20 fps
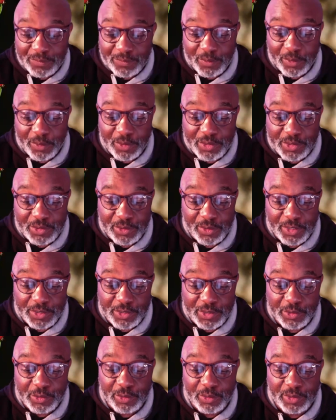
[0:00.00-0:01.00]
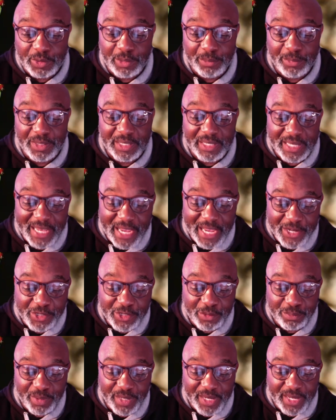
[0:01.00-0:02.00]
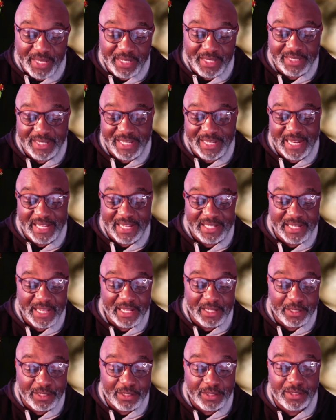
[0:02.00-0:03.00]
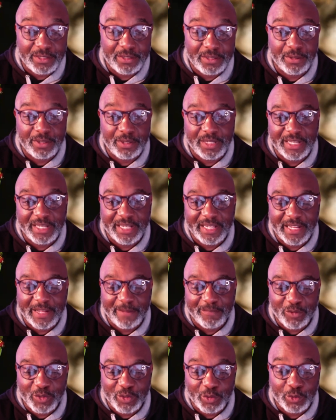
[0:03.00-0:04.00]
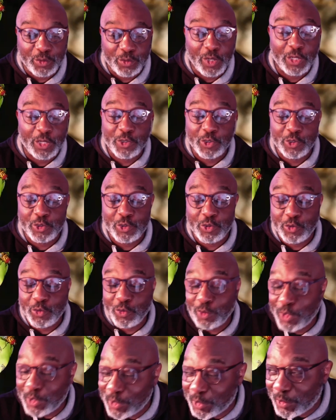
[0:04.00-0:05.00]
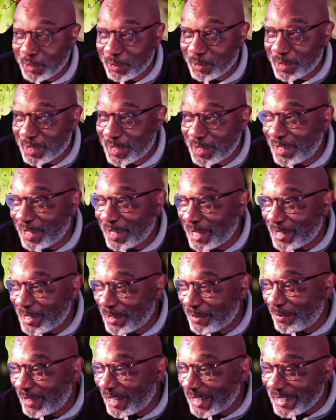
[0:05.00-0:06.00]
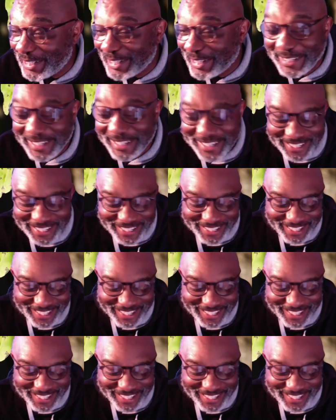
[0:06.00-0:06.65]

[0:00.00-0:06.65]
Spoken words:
for zoological communication by ZSL, the Zoological Society of London.